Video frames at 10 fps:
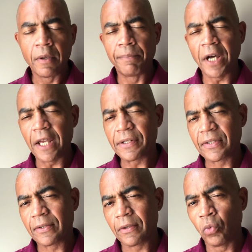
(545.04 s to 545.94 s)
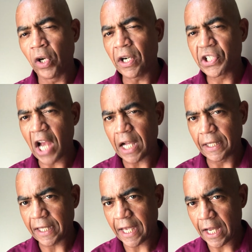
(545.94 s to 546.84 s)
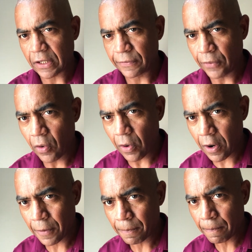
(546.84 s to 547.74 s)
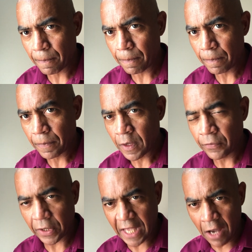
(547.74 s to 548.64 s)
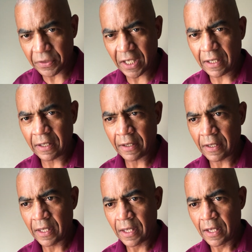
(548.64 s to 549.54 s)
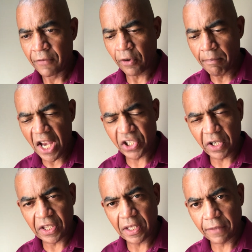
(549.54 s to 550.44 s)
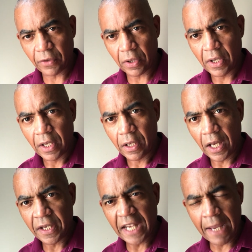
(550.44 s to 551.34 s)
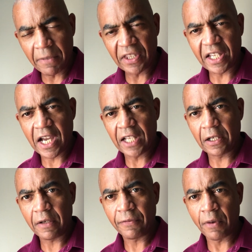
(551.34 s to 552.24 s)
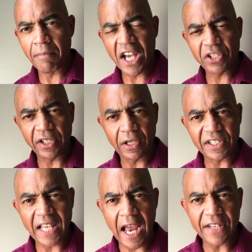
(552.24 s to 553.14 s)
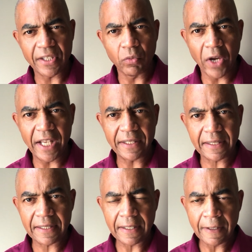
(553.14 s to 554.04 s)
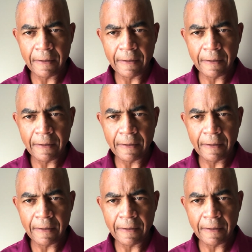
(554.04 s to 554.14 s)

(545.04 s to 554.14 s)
But what are chocolate cakes for? For counting? For measuring, for naming the color? For measuring their size and weights?